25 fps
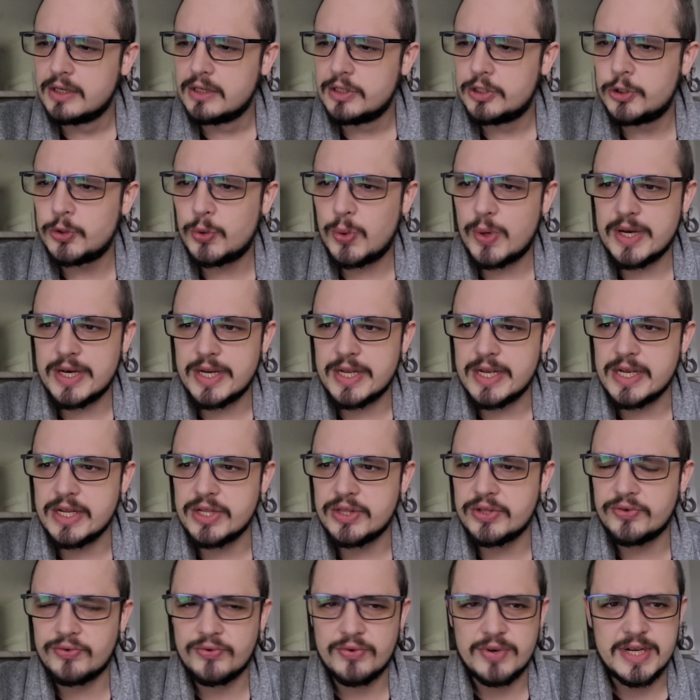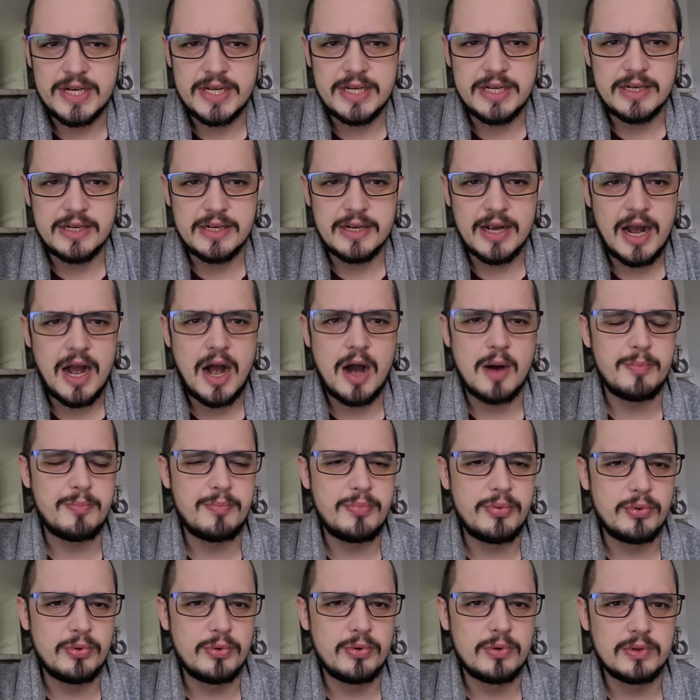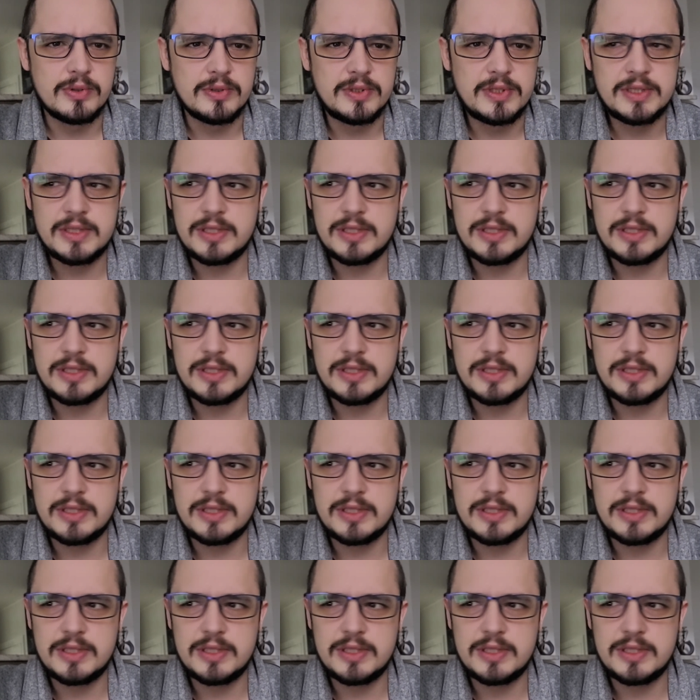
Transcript: 23 up or